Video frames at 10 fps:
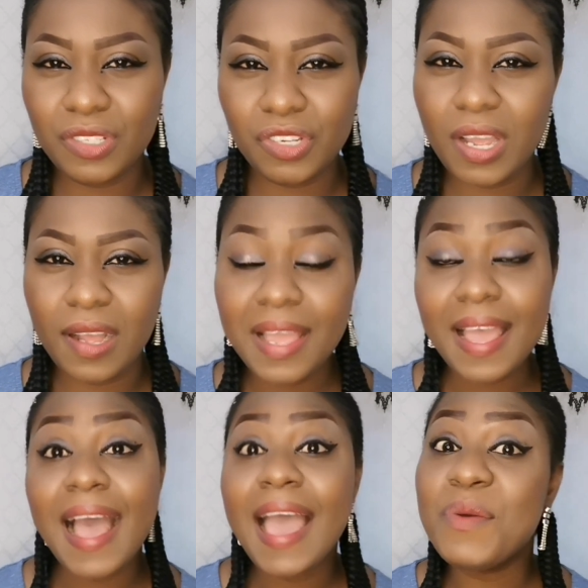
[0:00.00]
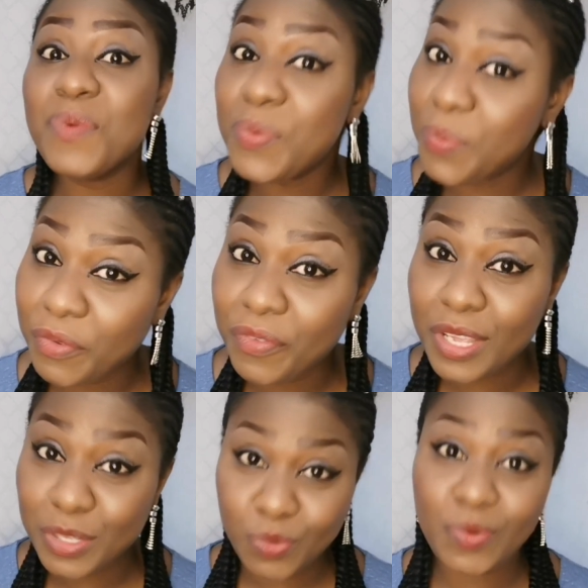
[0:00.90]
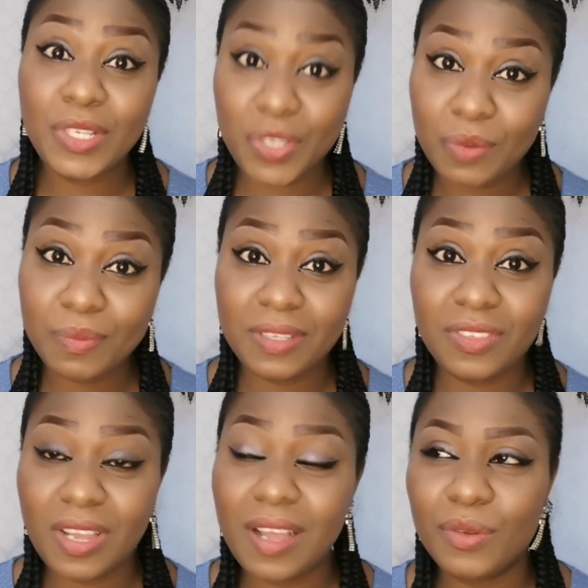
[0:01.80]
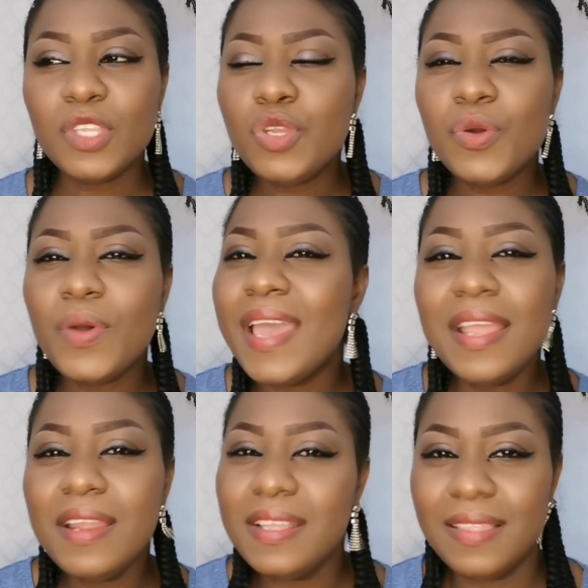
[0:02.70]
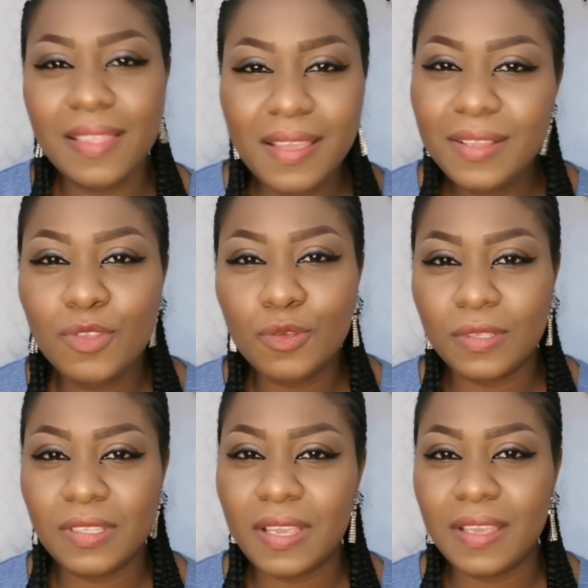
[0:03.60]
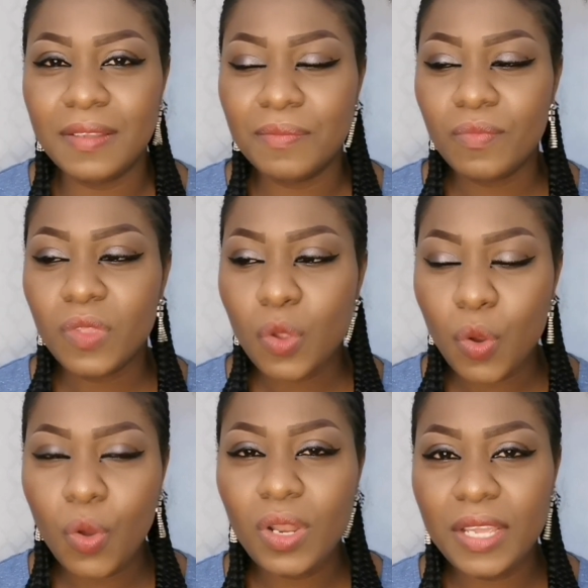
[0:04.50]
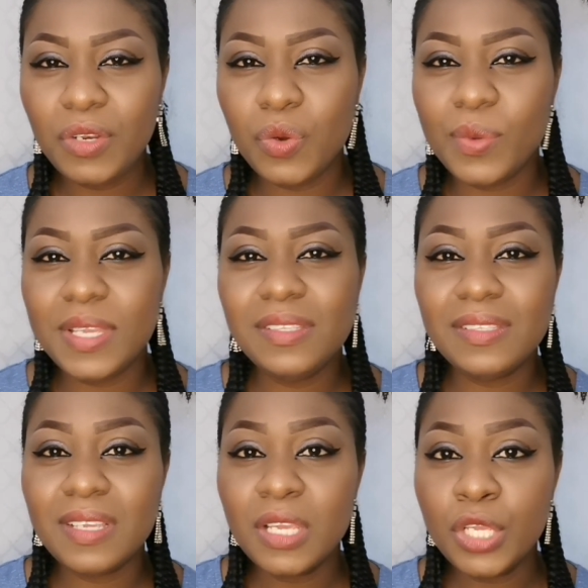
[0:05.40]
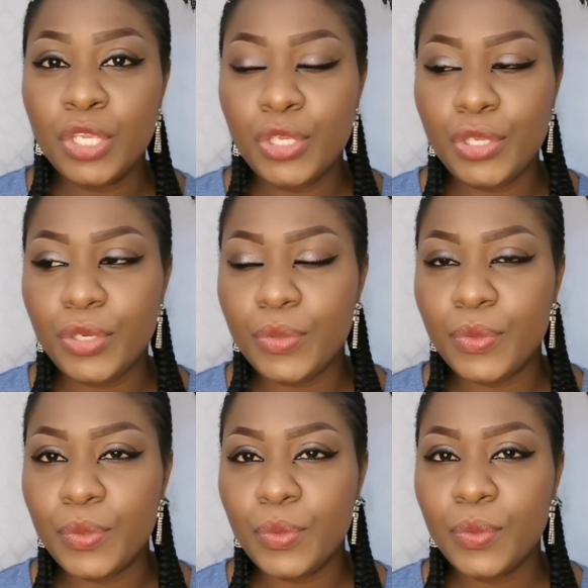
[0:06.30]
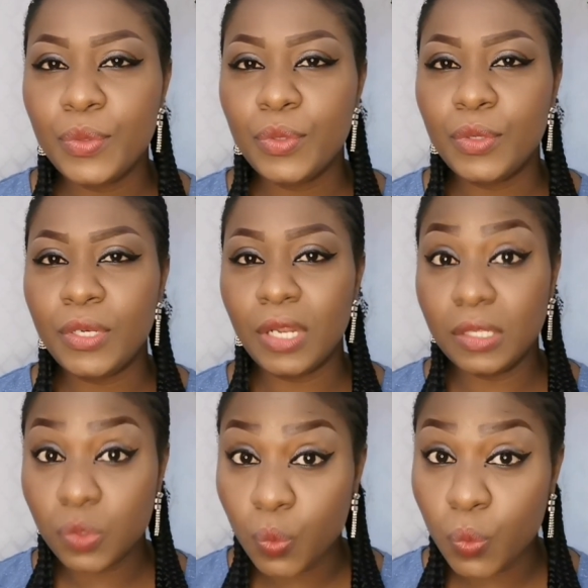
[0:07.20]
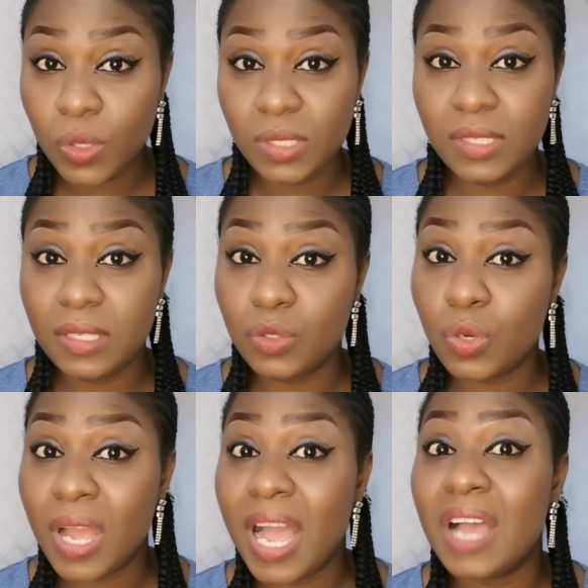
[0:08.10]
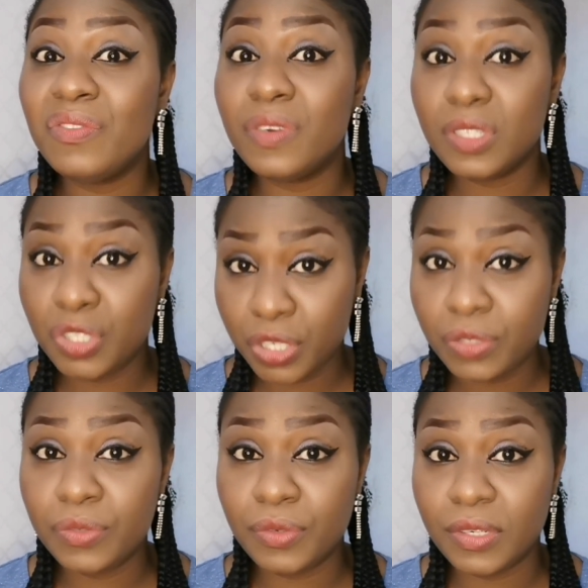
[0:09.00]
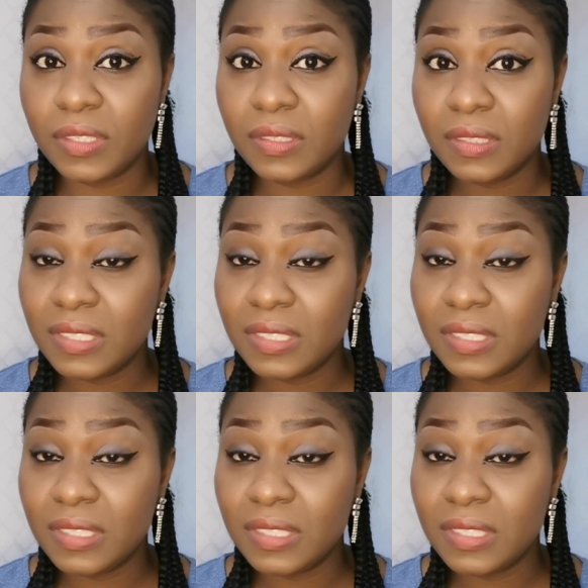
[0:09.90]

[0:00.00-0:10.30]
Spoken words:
a child. I would prefer to adopt a child. You know, anything you say, all I know is you not wanting to have children.